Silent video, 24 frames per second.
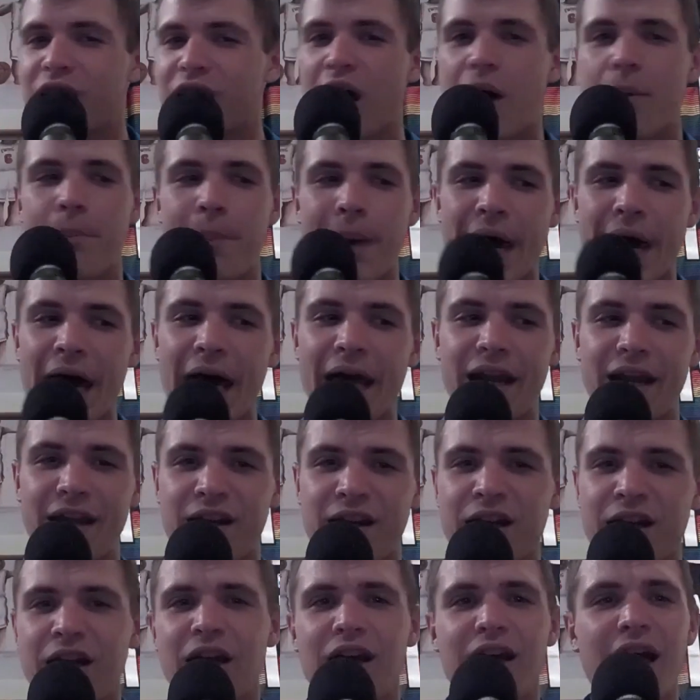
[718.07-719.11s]
that bad,
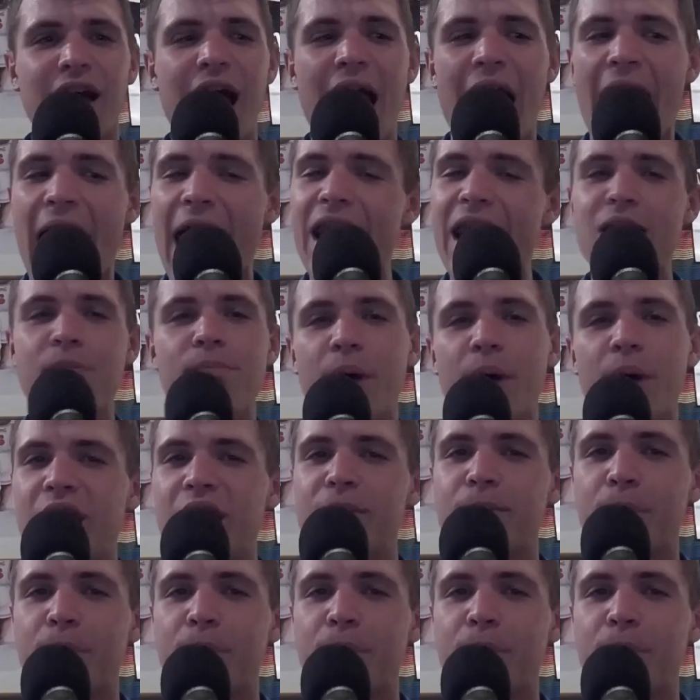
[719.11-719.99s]
and anybody